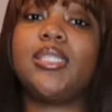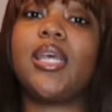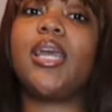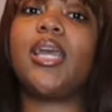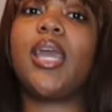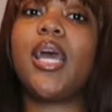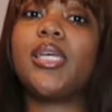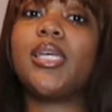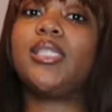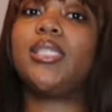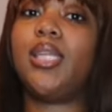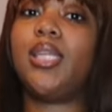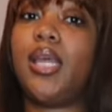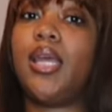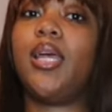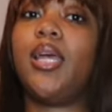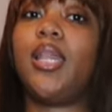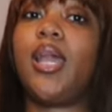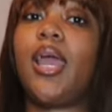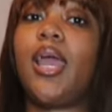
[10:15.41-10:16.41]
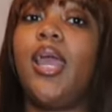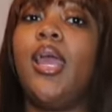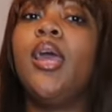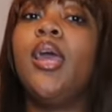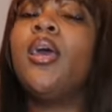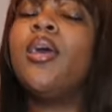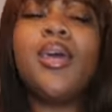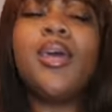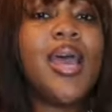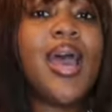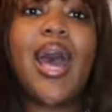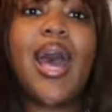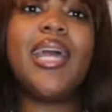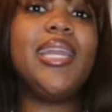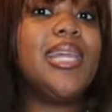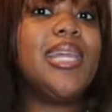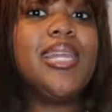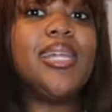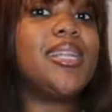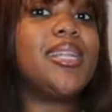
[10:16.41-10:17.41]
Like y'all see it. Like
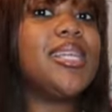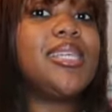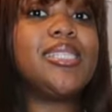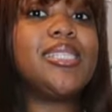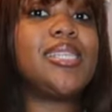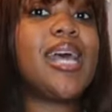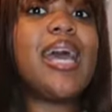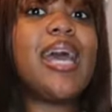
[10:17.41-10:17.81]
I needed this.